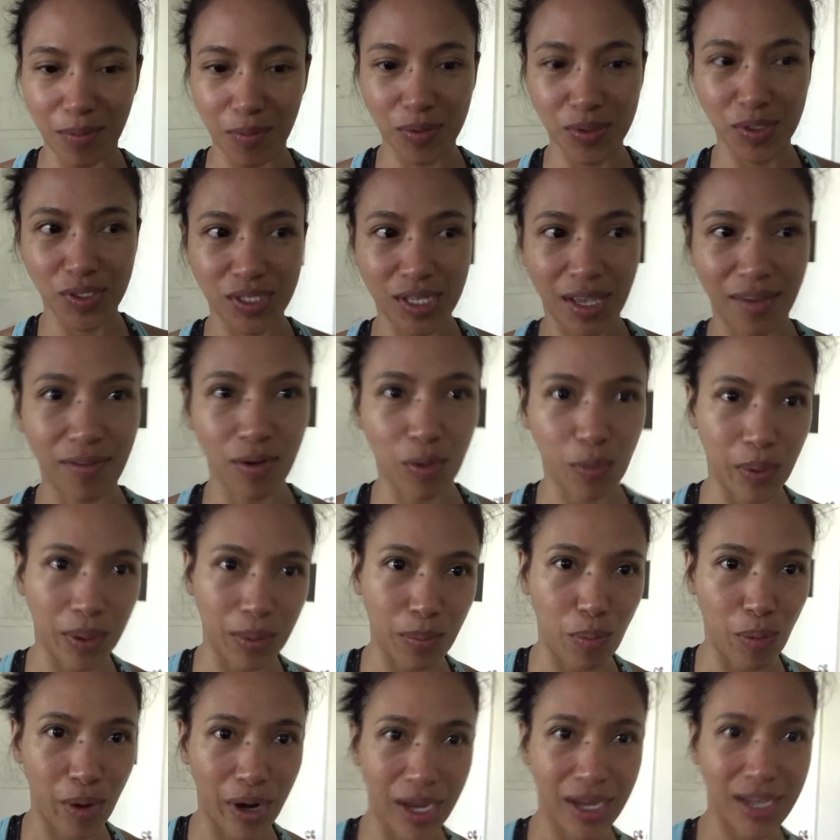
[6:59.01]
We just have a
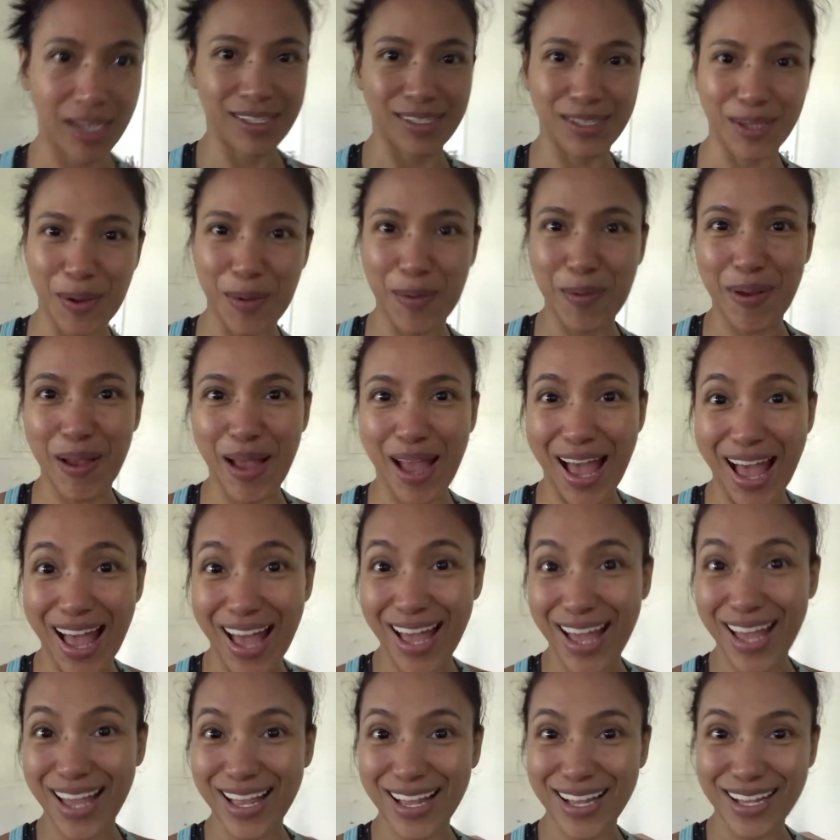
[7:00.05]
quick break, so
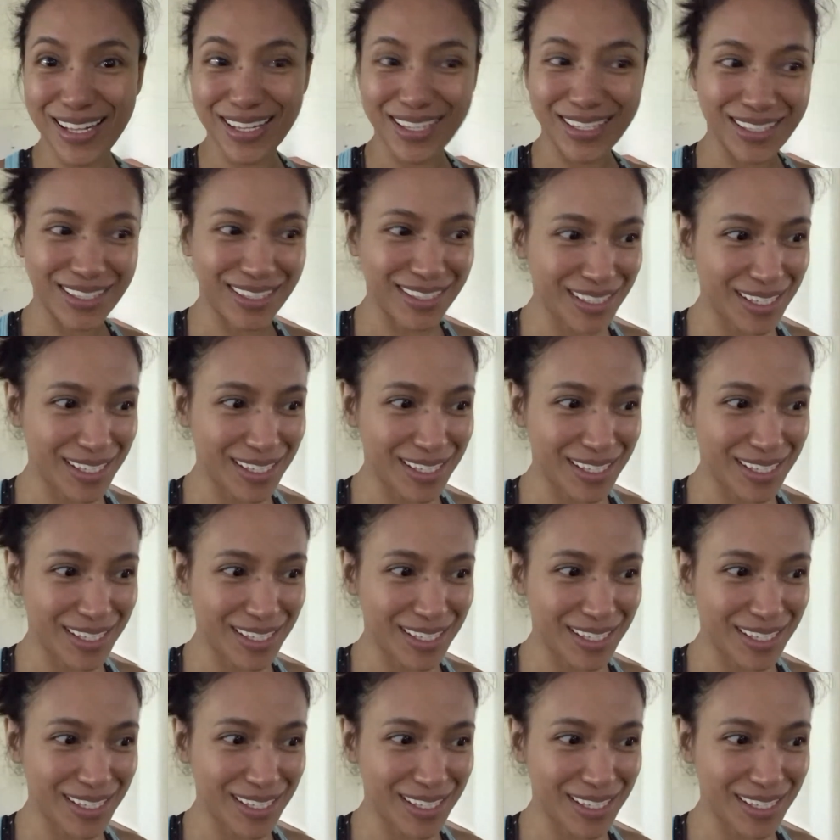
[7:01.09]
I'll